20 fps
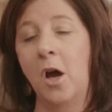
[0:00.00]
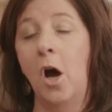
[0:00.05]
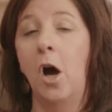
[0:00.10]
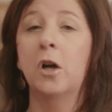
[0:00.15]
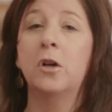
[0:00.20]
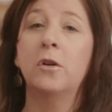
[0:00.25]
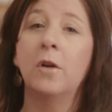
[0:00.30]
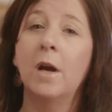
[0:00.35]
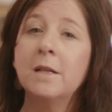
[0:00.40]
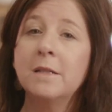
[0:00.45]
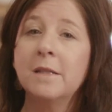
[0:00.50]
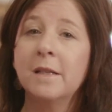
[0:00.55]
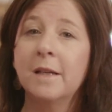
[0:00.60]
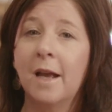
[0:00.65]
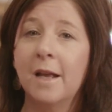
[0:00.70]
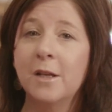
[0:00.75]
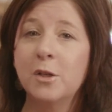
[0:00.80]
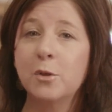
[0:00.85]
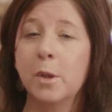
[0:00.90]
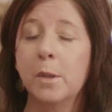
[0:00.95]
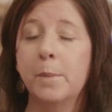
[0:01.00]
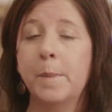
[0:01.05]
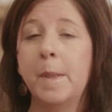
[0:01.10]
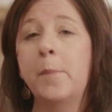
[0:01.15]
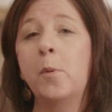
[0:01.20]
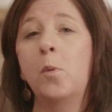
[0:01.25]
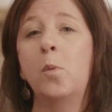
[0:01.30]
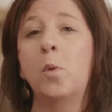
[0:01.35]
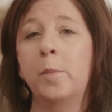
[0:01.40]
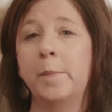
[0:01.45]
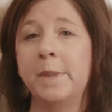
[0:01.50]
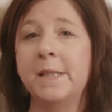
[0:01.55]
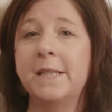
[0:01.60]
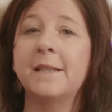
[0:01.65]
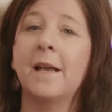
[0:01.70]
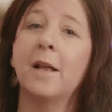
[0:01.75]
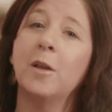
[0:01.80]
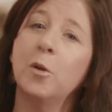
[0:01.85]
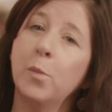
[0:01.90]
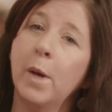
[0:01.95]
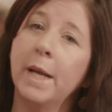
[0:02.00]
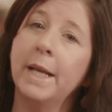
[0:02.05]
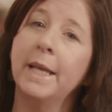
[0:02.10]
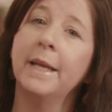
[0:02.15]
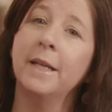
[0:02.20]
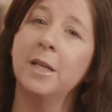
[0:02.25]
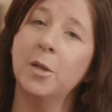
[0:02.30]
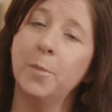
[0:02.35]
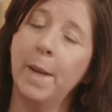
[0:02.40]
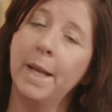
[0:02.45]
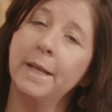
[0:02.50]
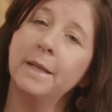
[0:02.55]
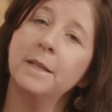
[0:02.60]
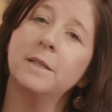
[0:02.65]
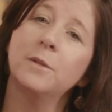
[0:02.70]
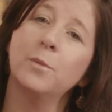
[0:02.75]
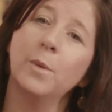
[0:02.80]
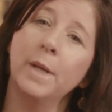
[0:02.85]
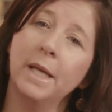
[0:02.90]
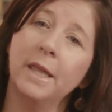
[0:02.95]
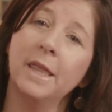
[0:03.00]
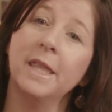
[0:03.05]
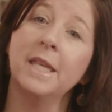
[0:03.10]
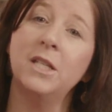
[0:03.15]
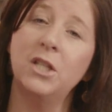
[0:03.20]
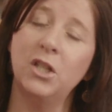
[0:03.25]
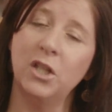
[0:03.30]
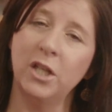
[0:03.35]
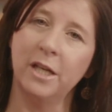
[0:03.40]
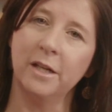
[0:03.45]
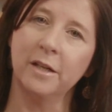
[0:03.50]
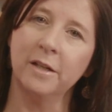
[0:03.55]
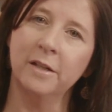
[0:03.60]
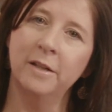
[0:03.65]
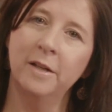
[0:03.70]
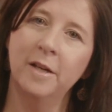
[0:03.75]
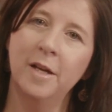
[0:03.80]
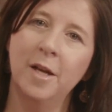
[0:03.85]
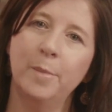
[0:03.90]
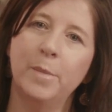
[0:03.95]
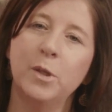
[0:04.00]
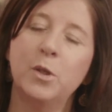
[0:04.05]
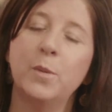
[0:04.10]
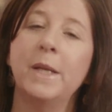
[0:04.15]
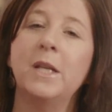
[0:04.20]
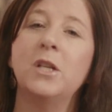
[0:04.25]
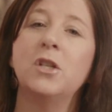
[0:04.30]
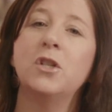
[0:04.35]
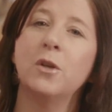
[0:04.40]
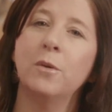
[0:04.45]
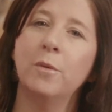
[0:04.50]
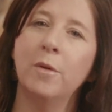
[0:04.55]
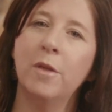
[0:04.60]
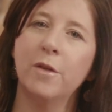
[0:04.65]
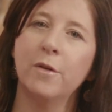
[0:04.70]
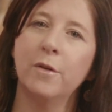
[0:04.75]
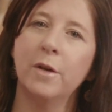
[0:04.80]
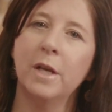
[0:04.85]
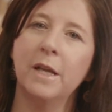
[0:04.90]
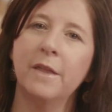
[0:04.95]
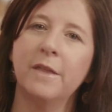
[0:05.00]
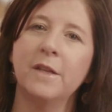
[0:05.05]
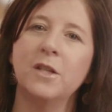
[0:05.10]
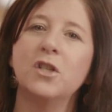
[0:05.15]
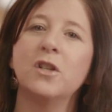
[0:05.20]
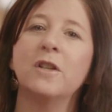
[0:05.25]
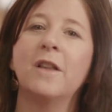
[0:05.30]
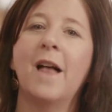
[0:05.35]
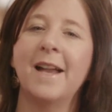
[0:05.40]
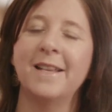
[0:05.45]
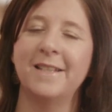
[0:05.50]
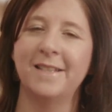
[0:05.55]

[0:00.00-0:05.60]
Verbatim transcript: Across the country, people will be celebrating Independents Week this year between June 30th and July